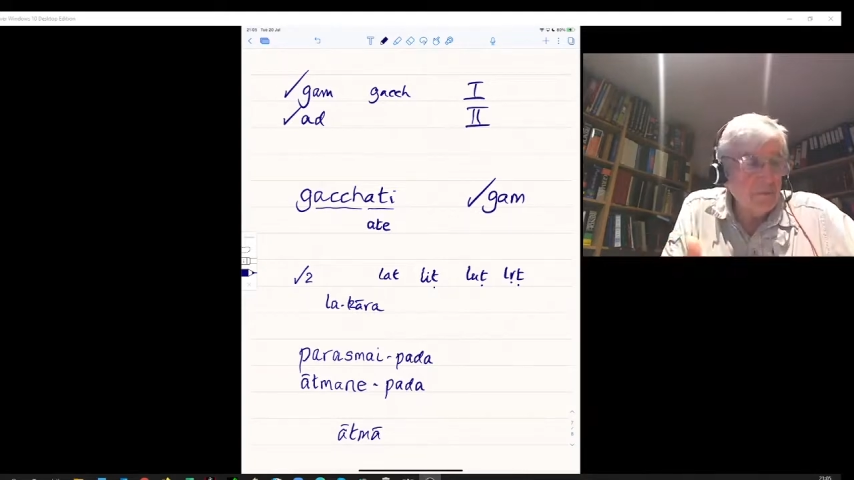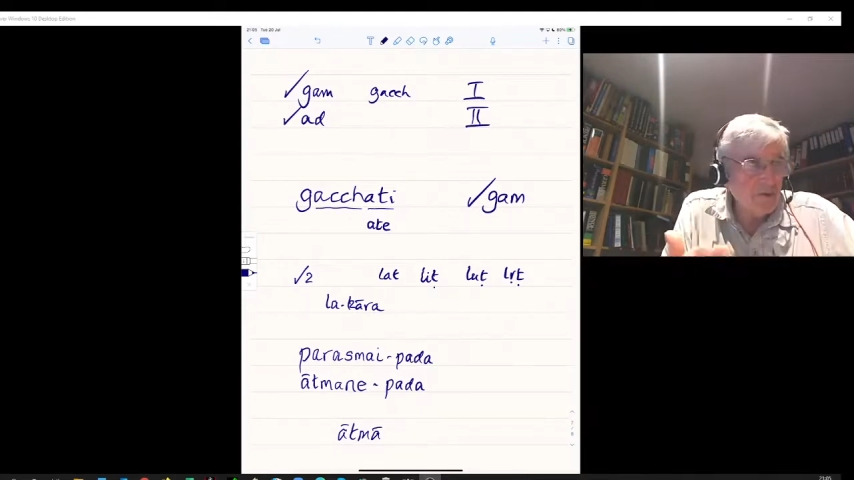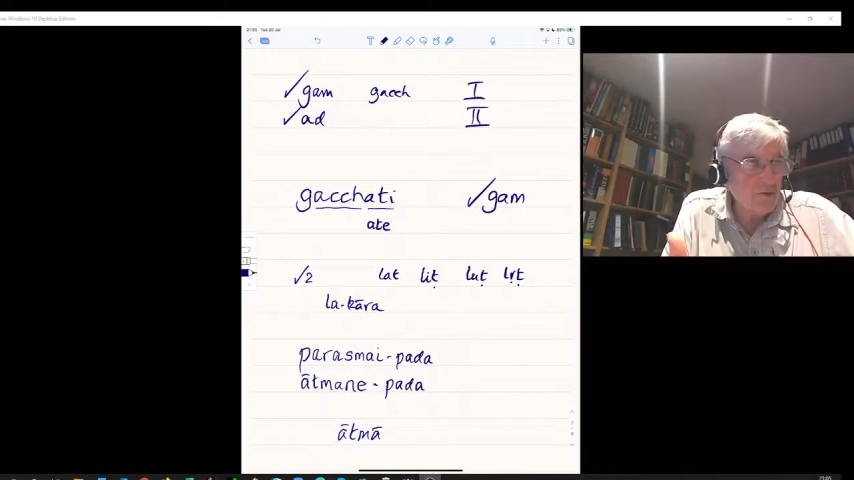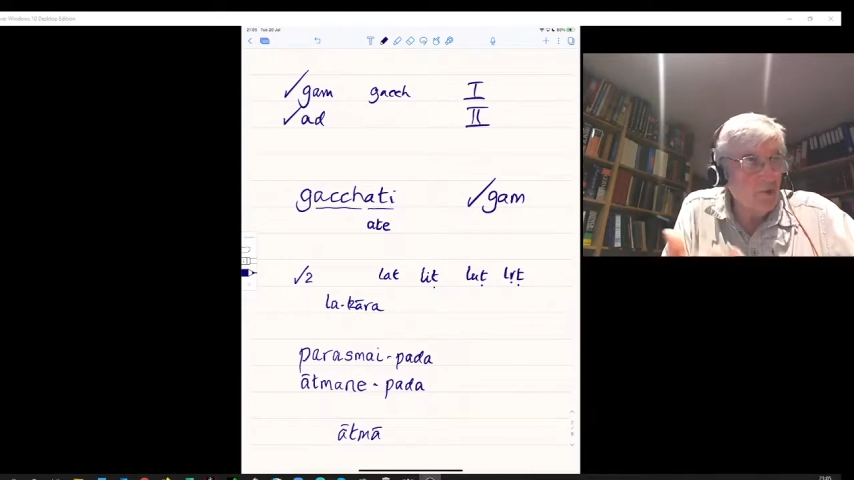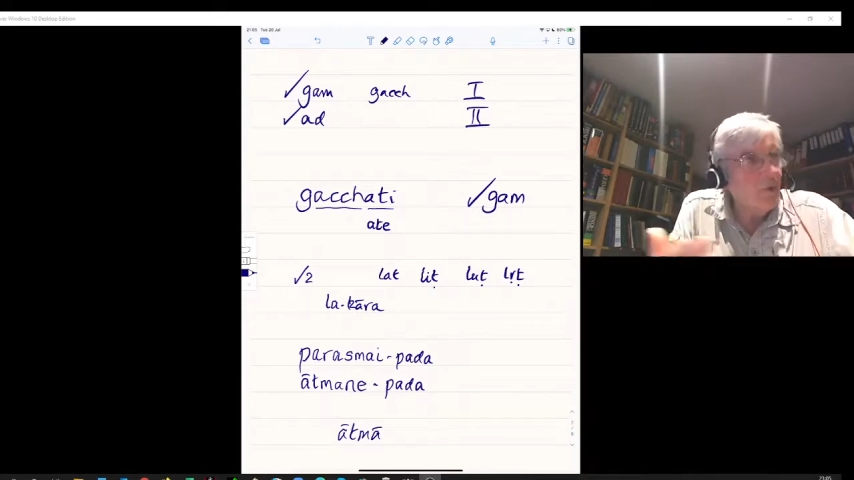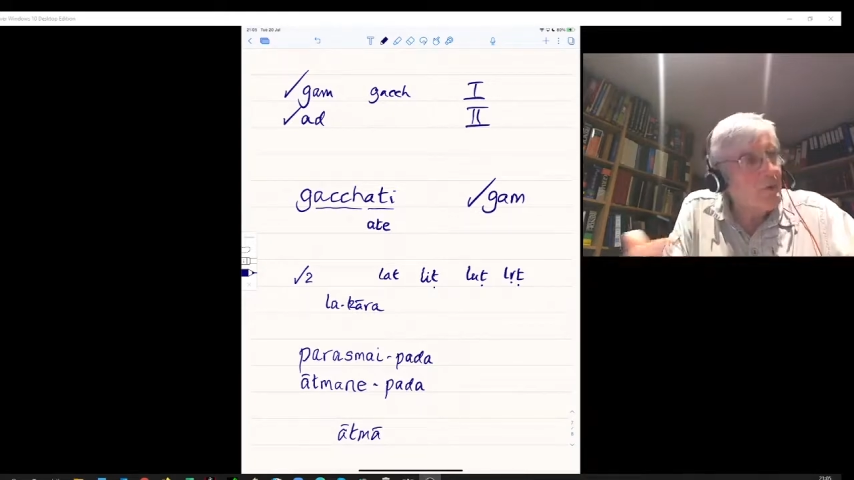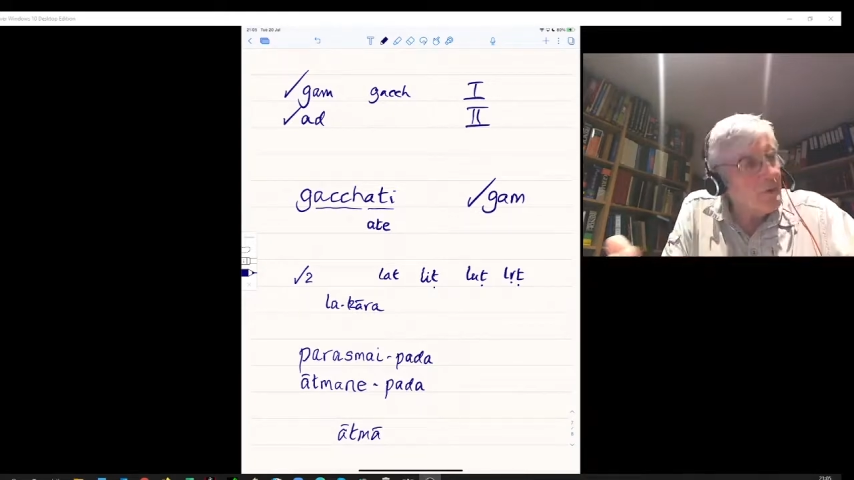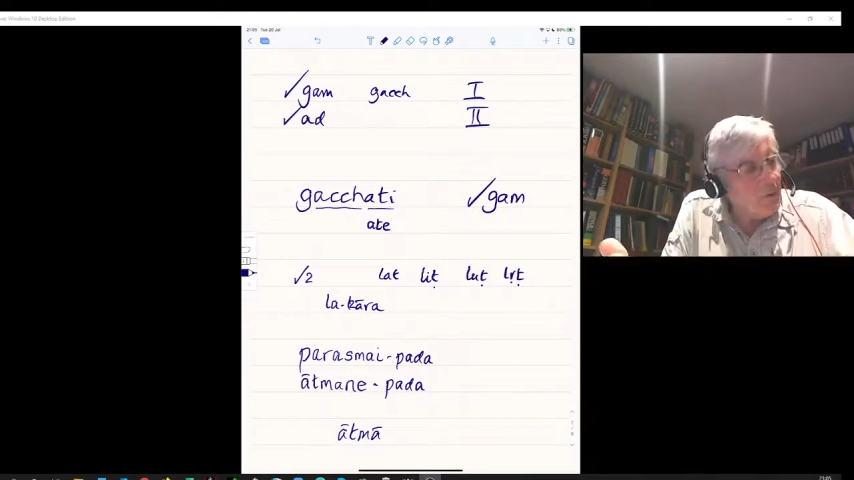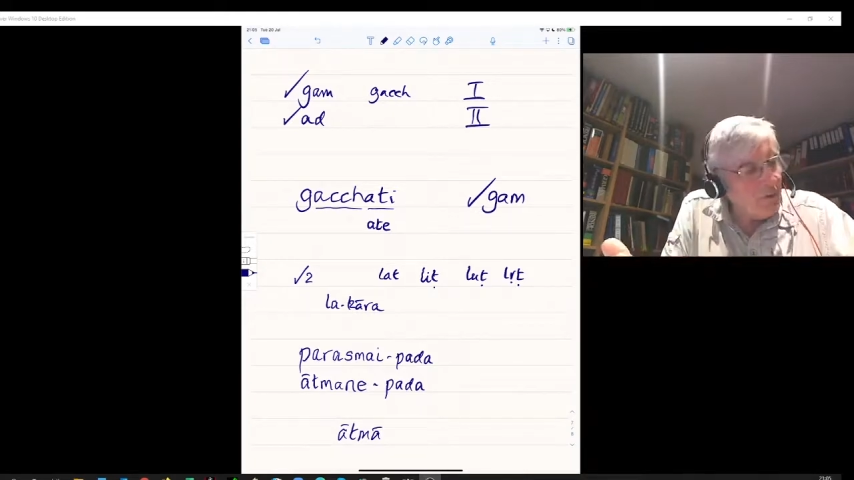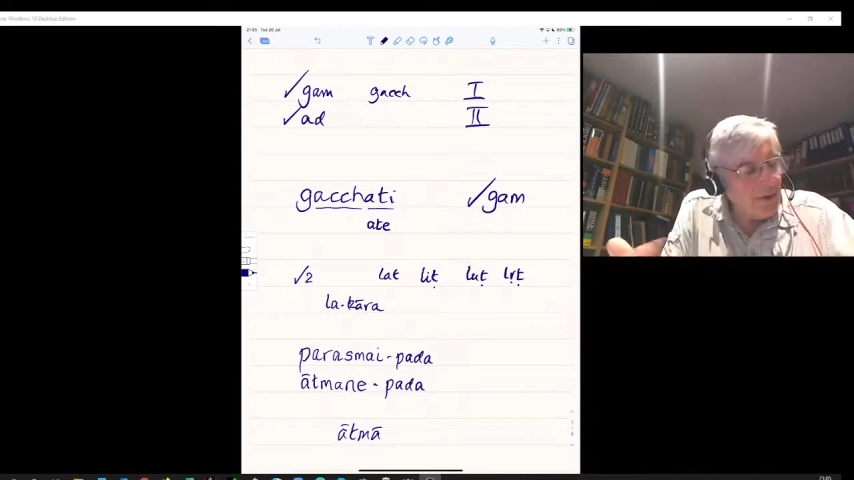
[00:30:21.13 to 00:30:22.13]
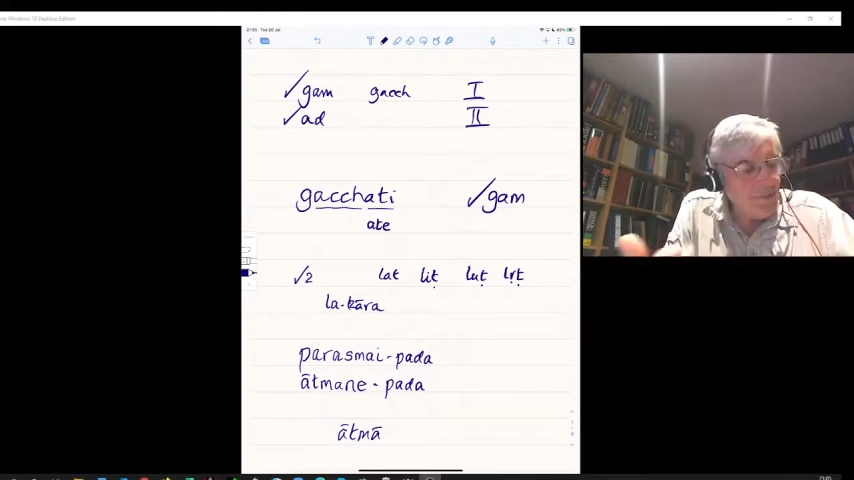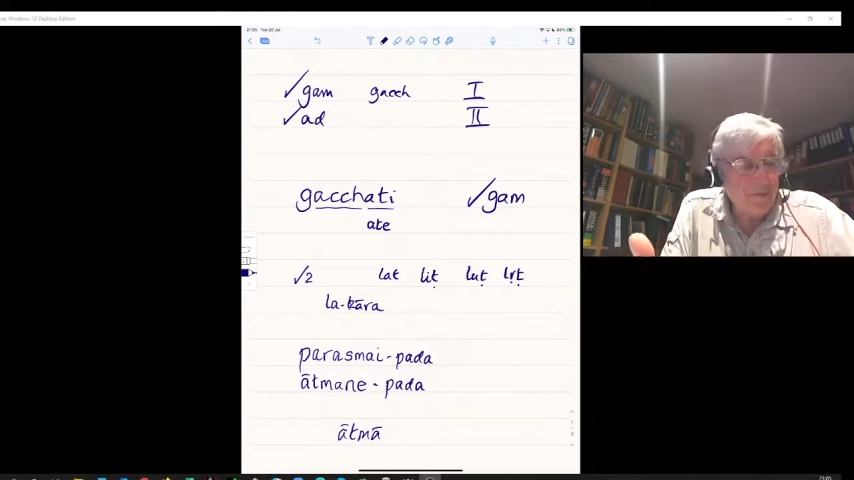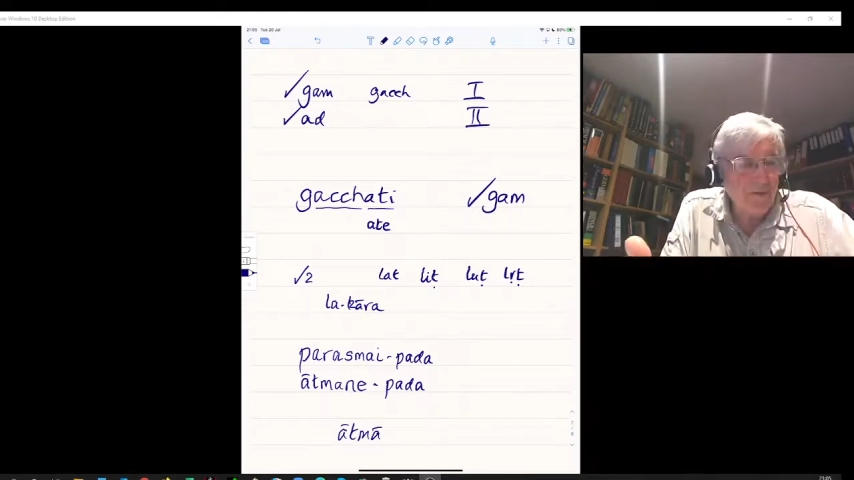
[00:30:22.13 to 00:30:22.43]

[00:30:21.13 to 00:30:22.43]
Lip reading: is what we call the